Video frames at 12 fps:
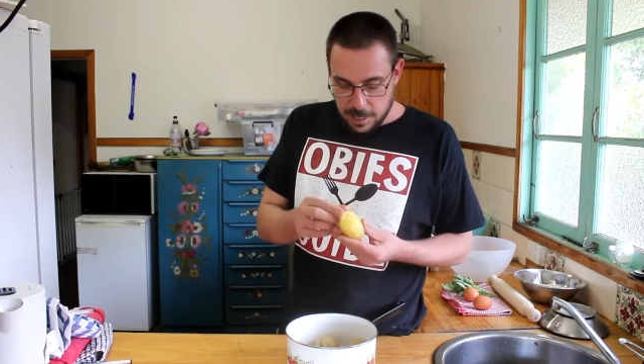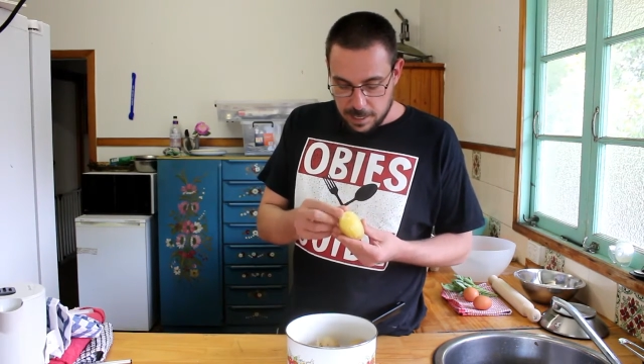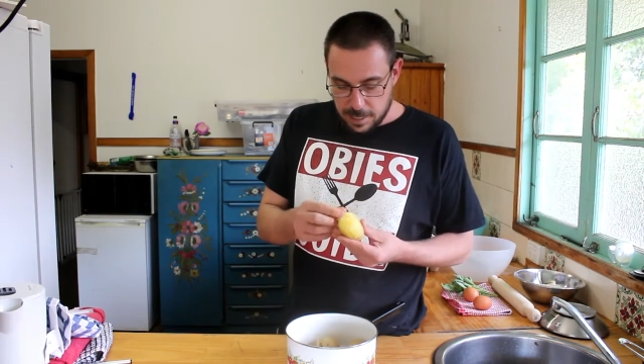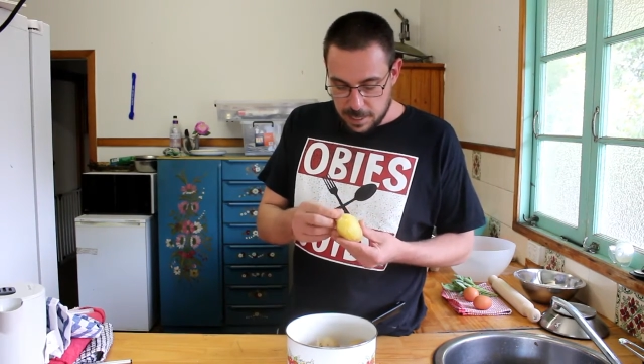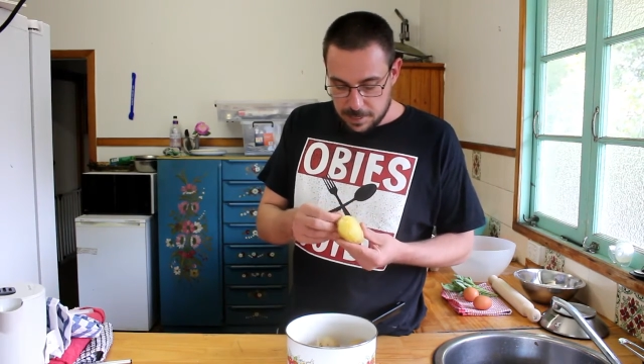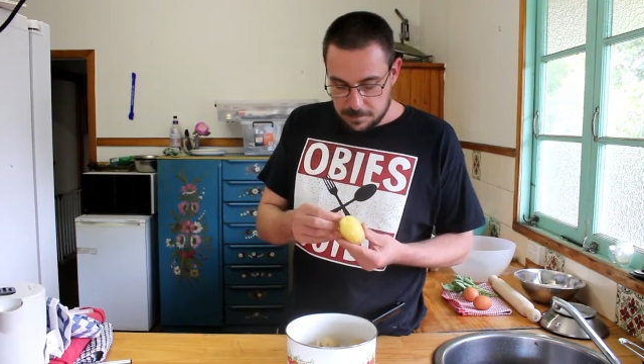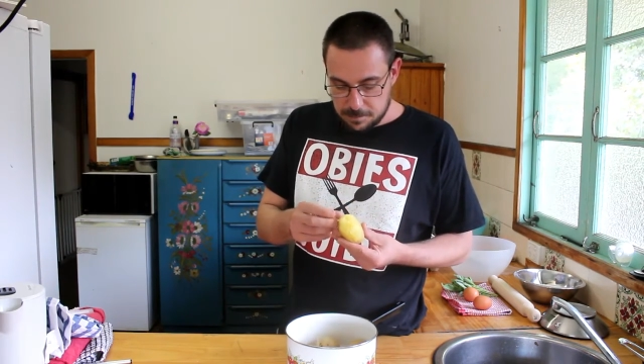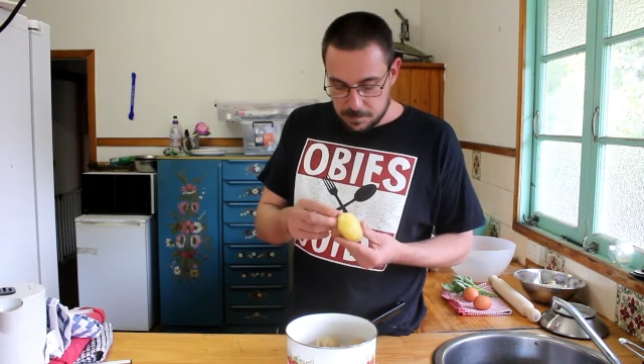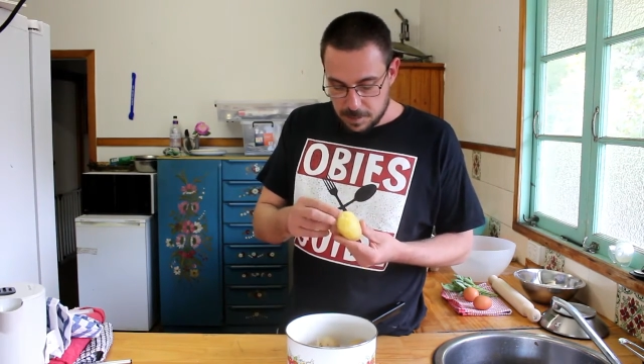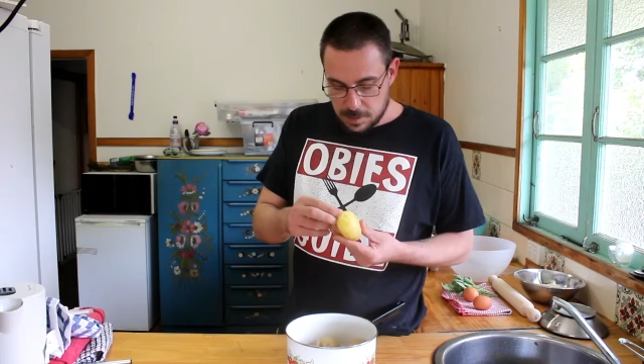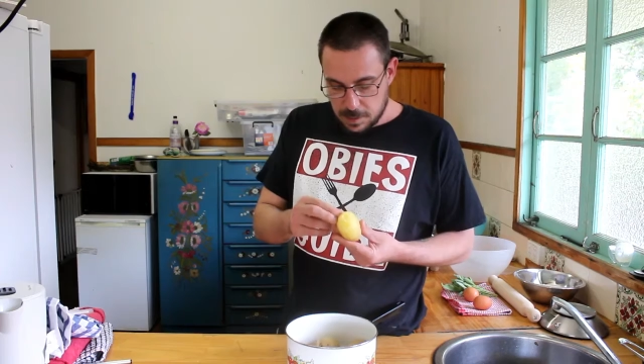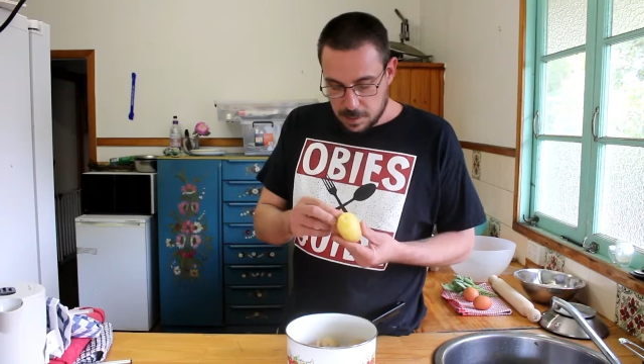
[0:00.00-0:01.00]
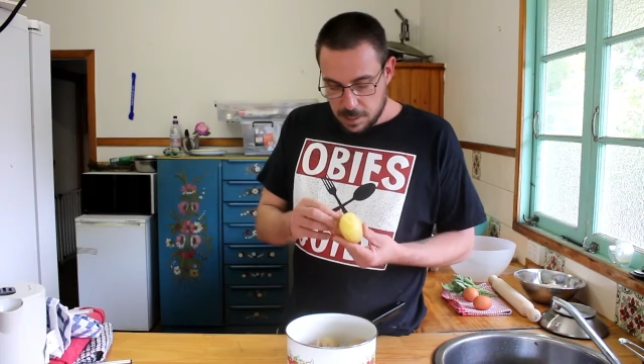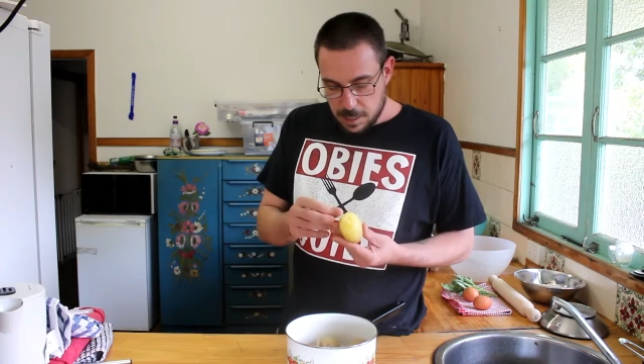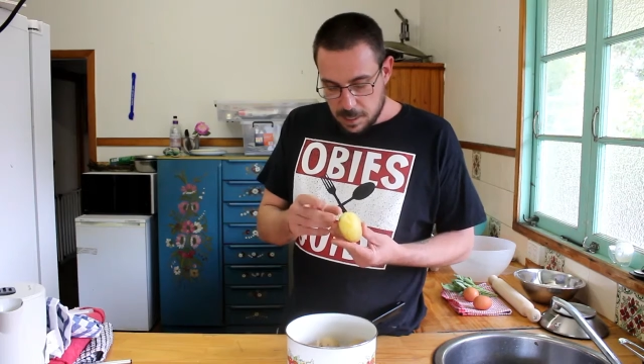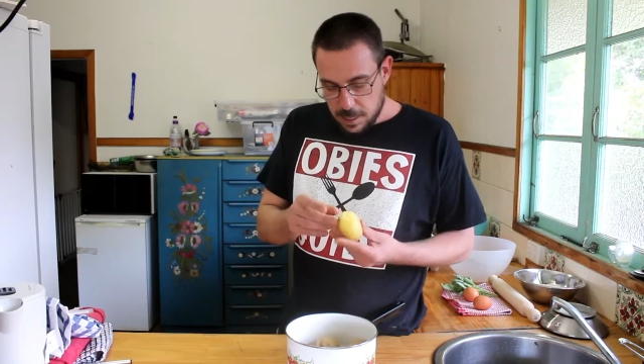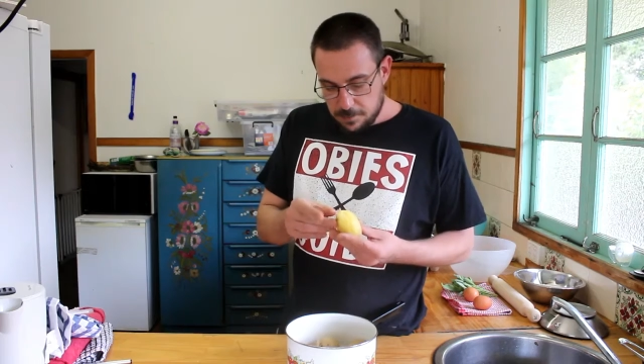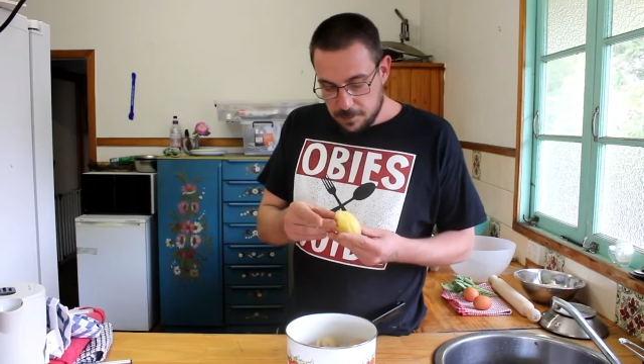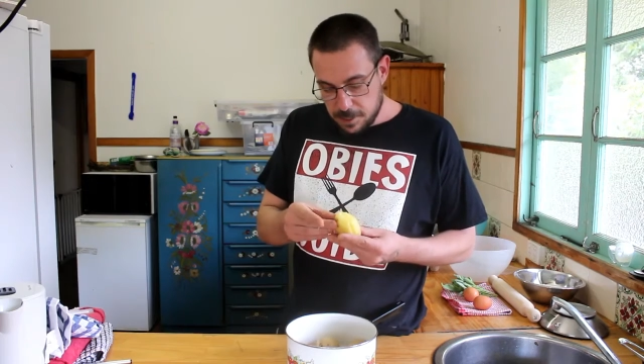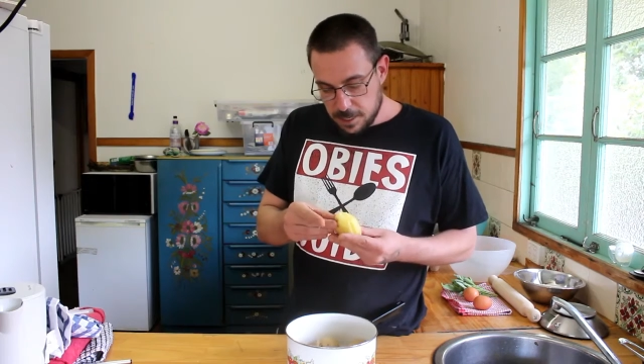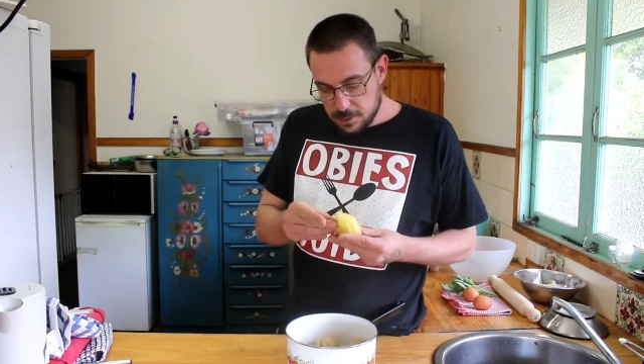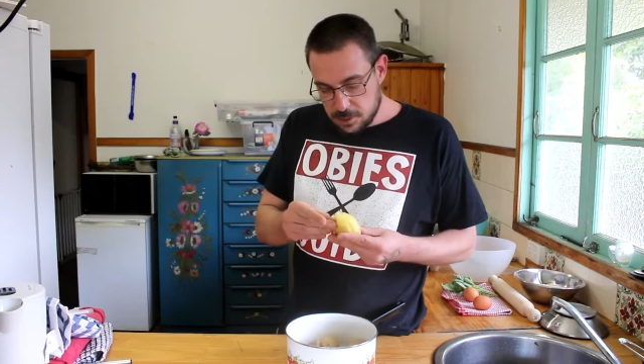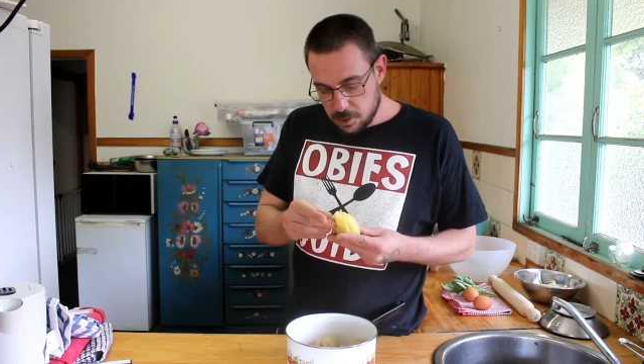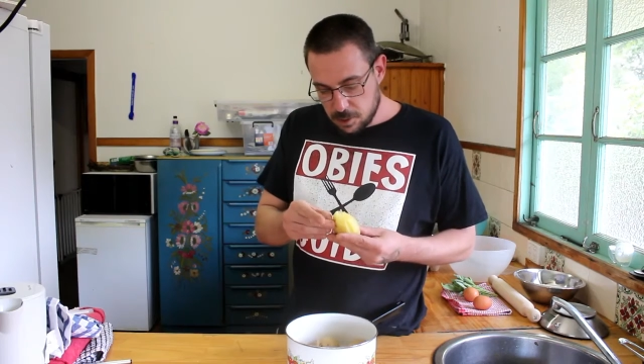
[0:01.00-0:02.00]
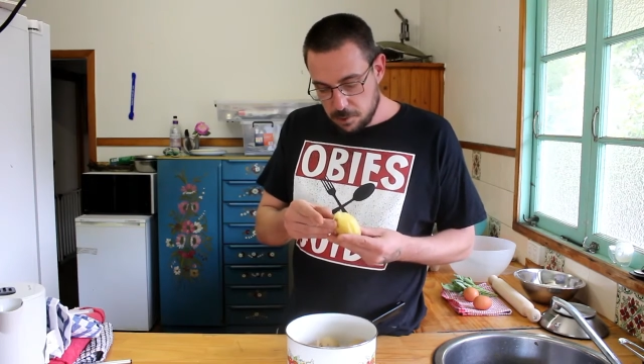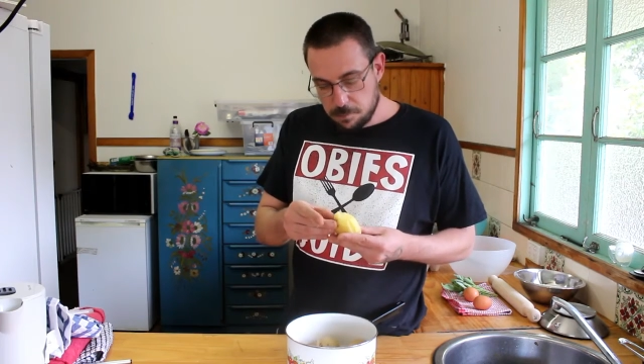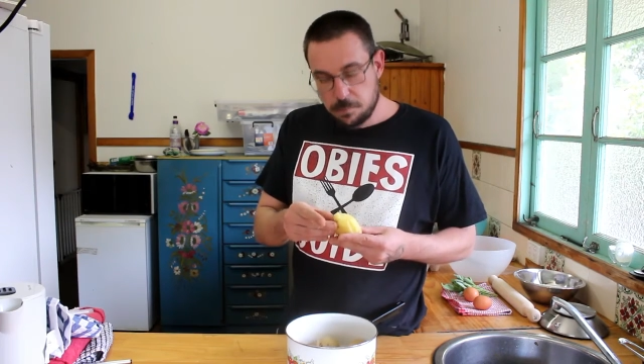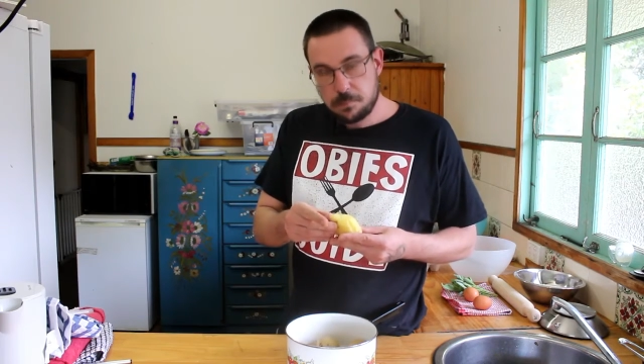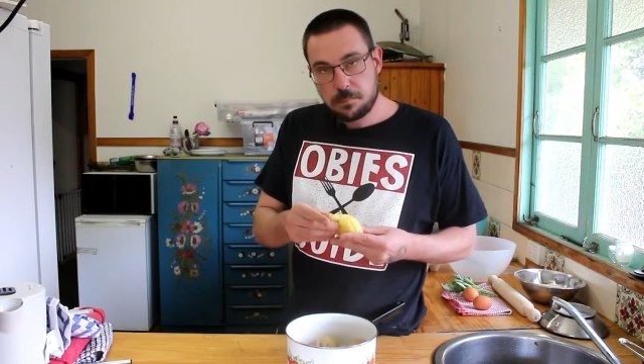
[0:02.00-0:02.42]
Again, if you need to,